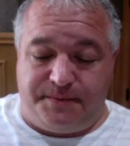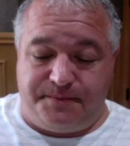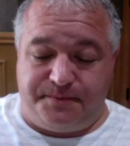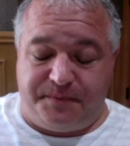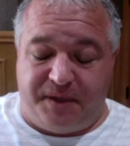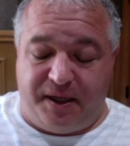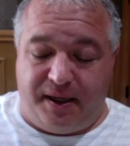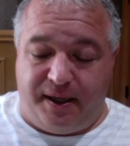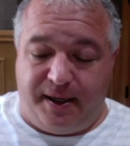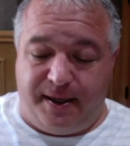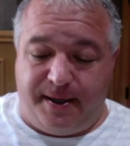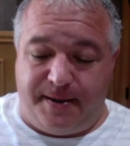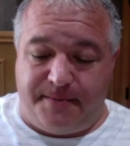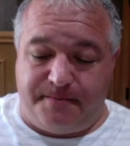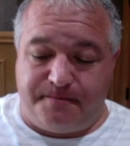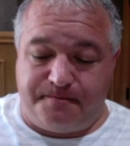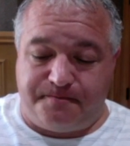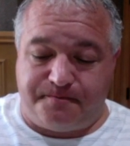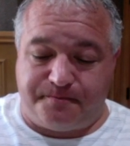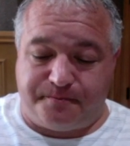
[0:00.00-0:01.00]

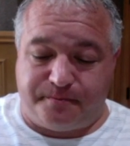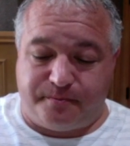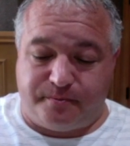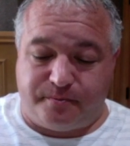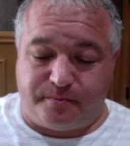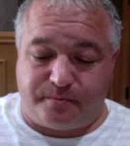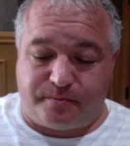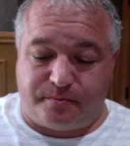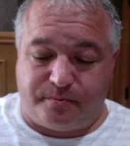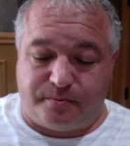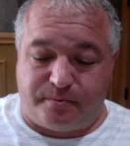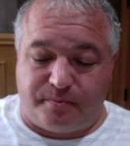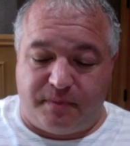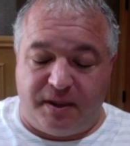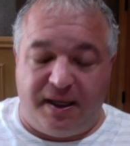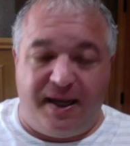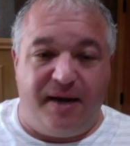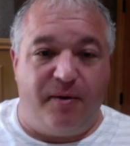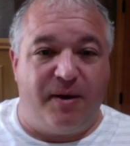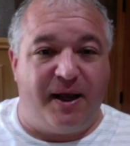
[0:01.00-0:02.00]
um,
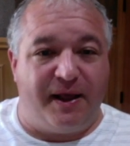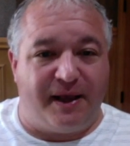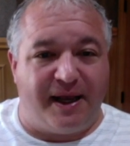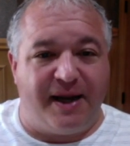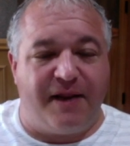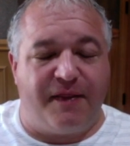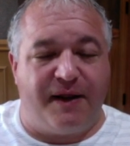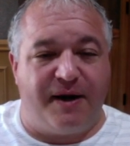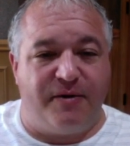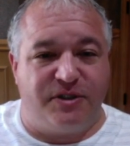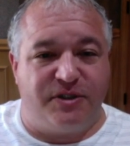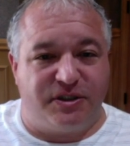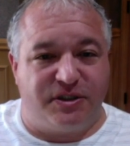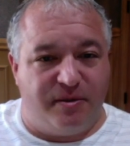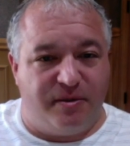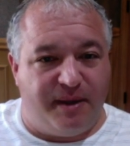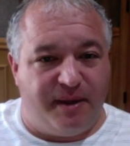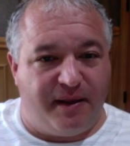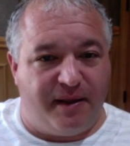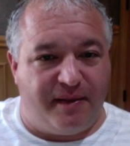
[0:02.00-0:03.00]
anyway, I kind of thought I was just
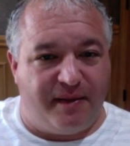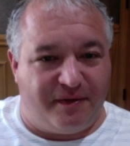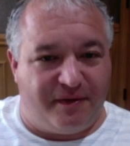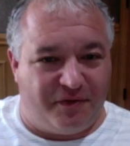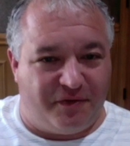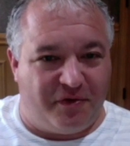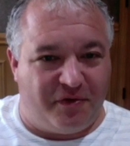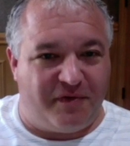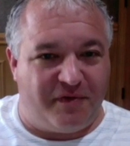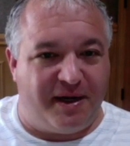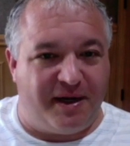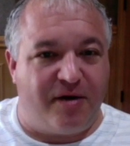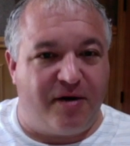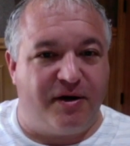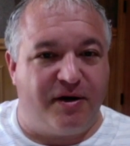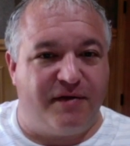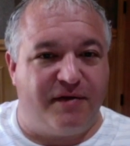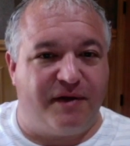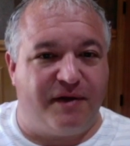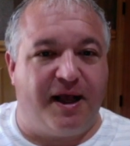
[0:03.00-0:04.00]
going to be a sort of a
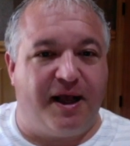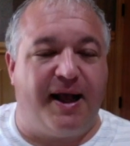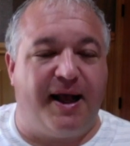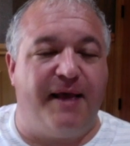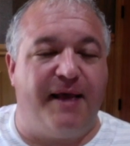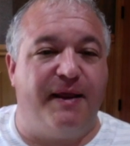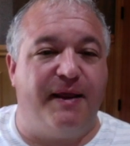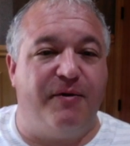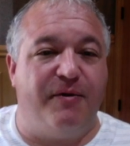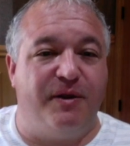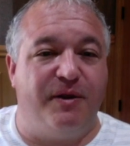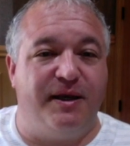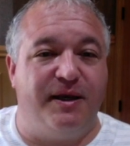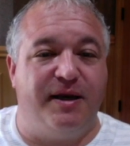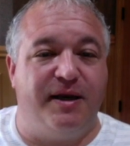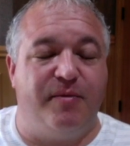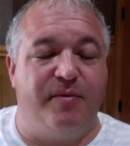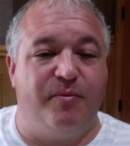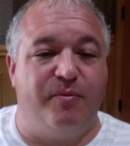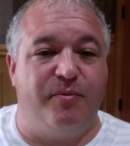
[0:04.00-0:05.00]
narrative guy. They really
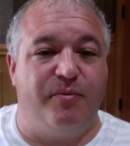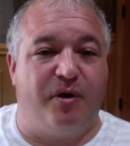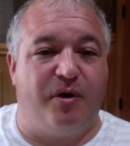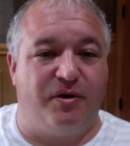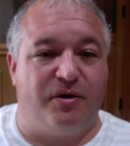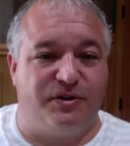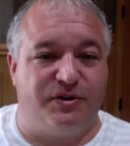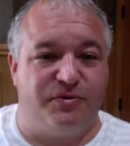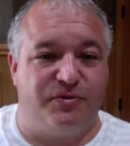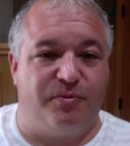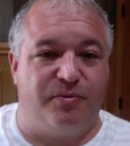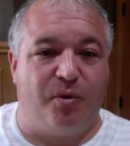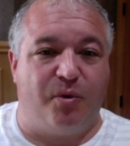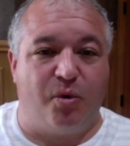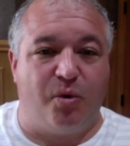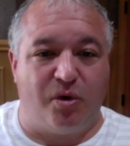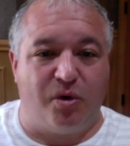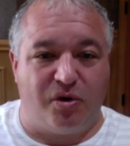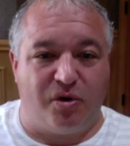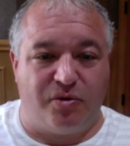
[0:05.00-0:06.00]
needed also
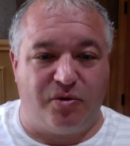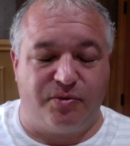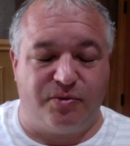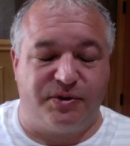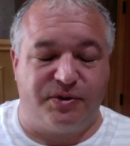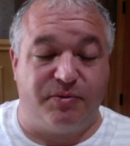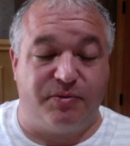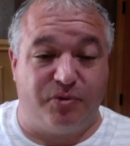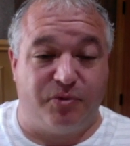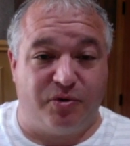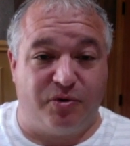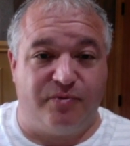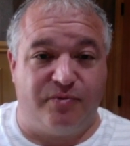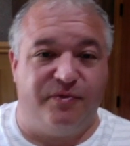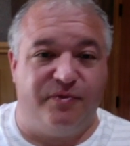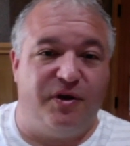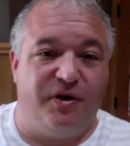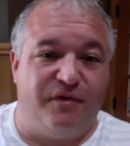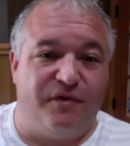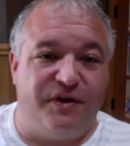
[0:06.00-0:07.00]
more some real
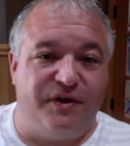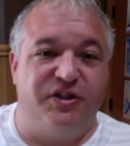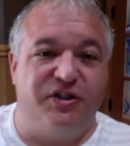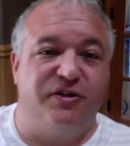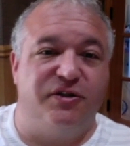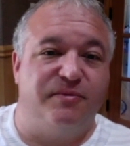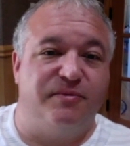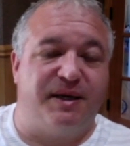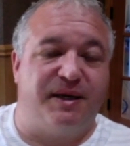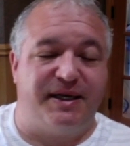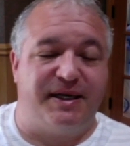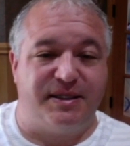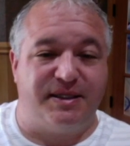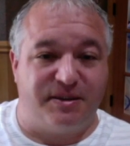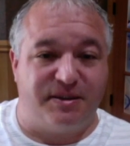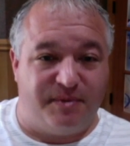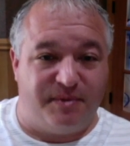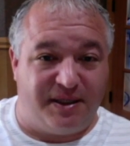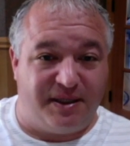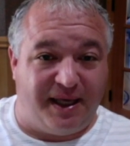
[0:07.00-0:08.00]
you know vision behind
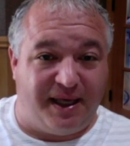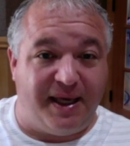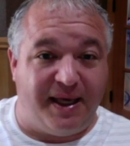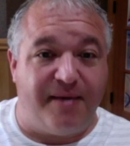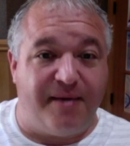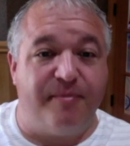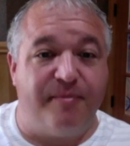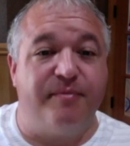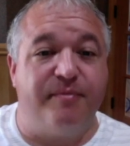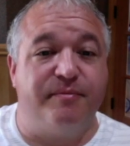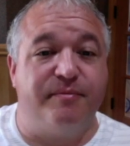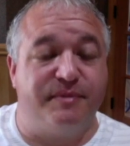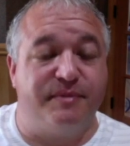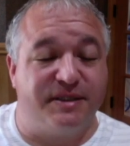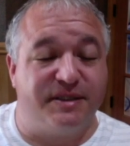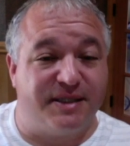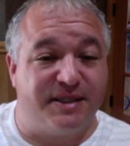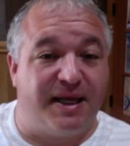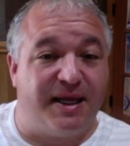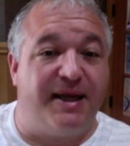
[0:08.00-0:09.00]
some of the game
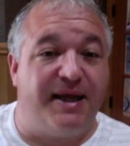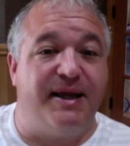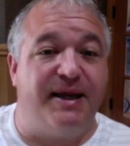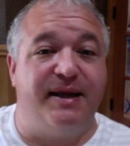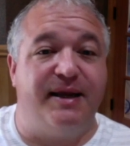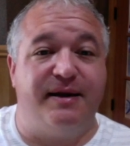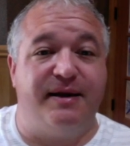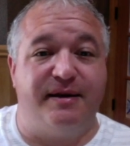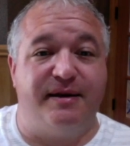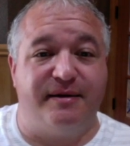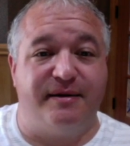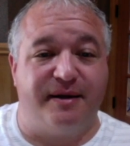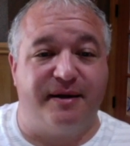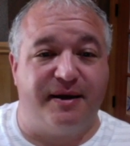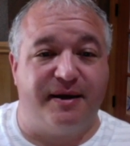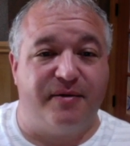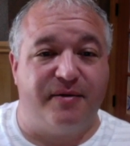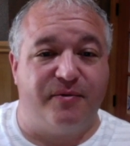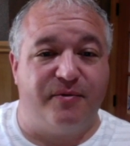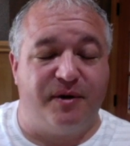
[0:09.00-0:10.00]
design and
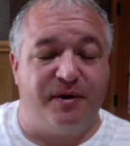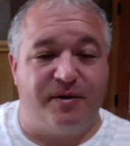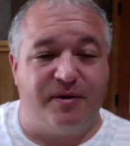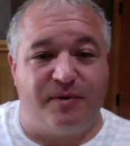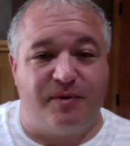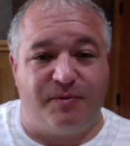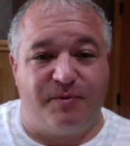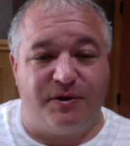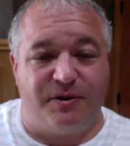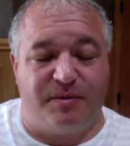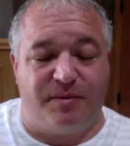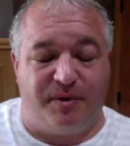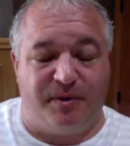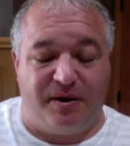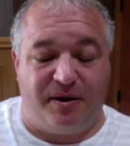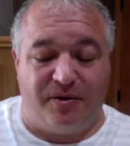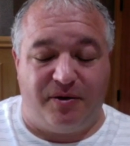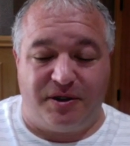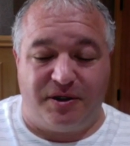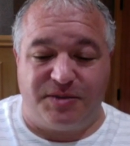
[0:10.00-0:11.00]
and and what the
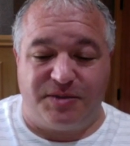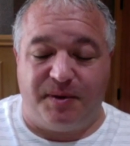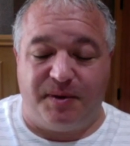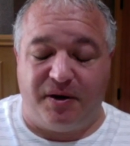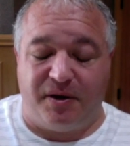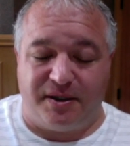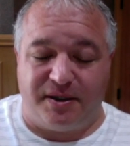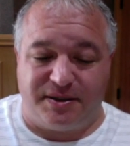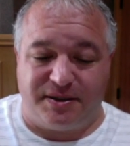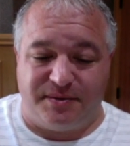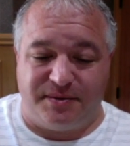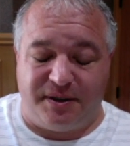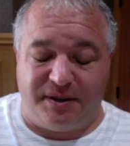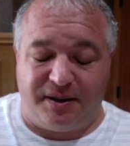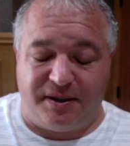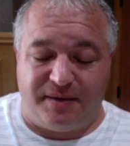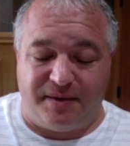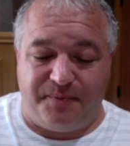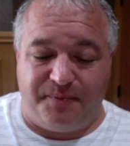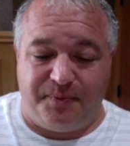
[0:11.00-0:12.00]
player would experience.
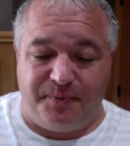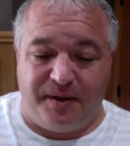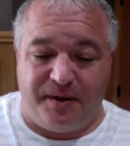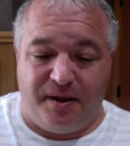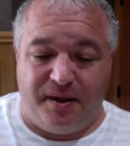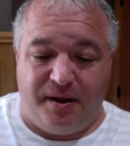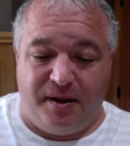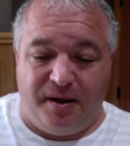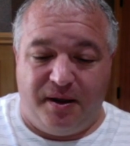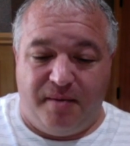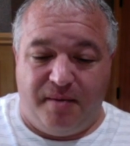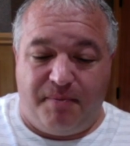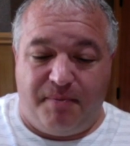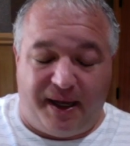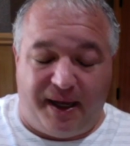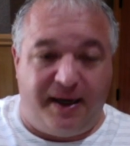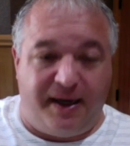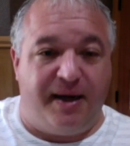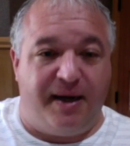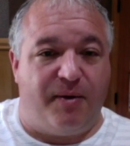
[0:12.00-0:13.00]
Uh,
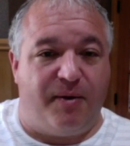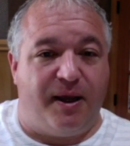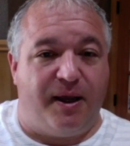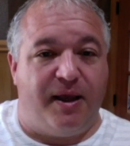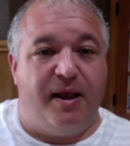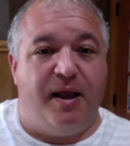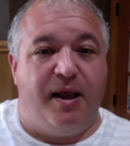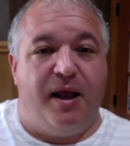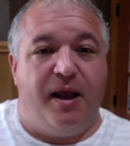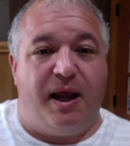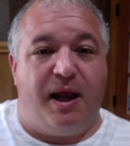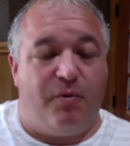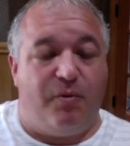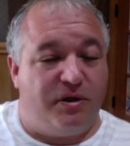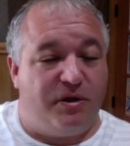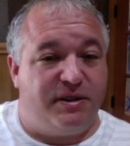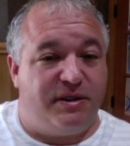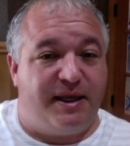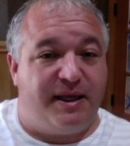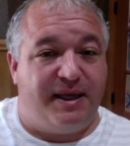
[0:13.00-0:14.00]
but anyway, I
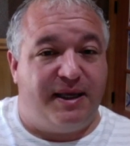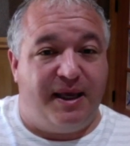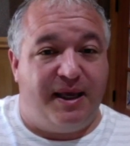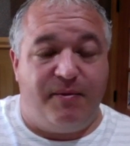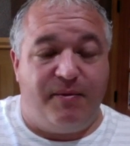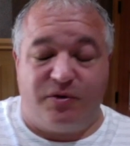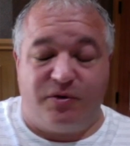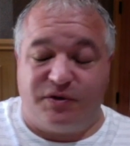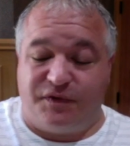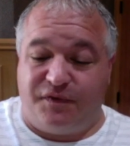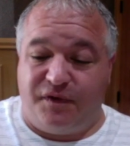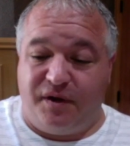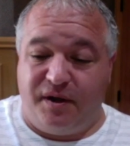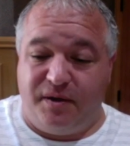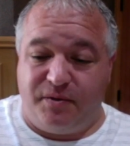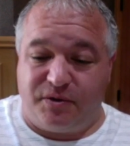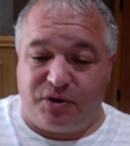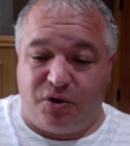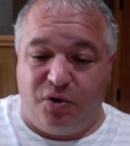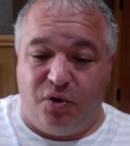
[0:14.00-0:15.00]
worked on that game. It was fun. It
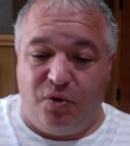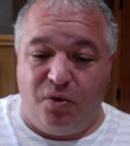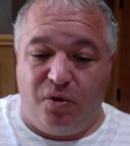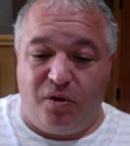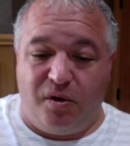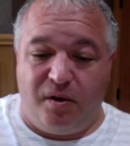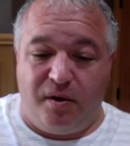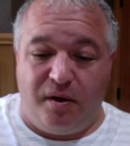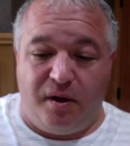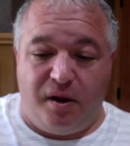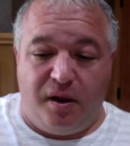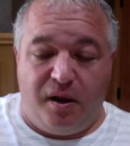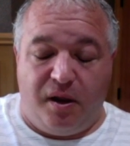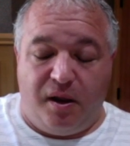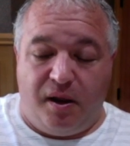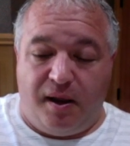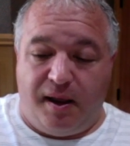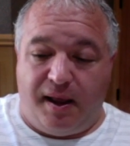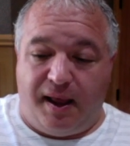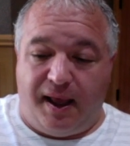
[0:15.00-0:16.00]
was cool.
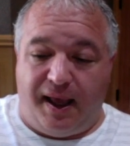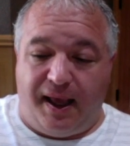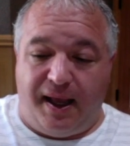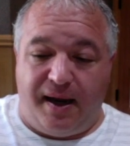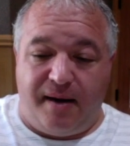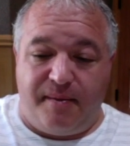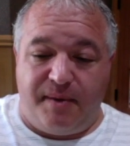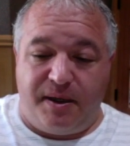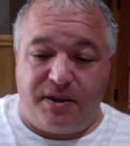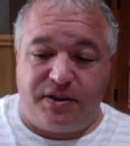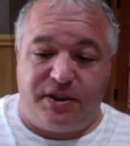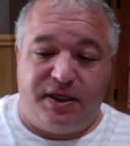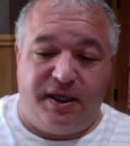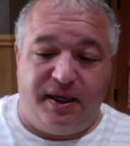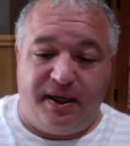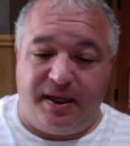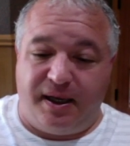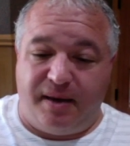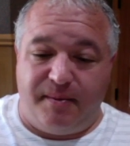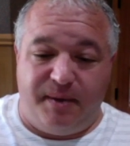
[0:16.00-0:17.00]
And I'm not
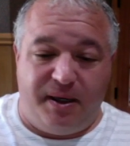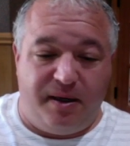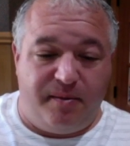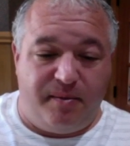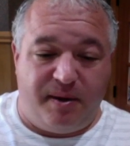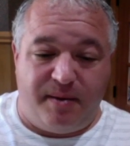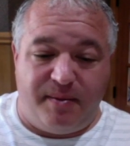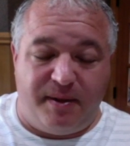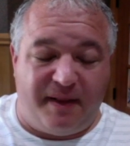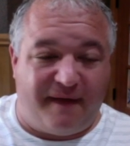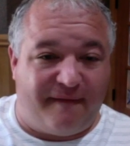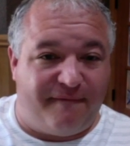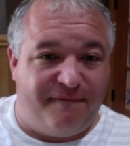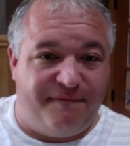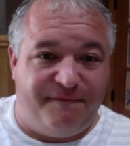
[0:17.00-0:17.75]
kidding. I mean, it may be like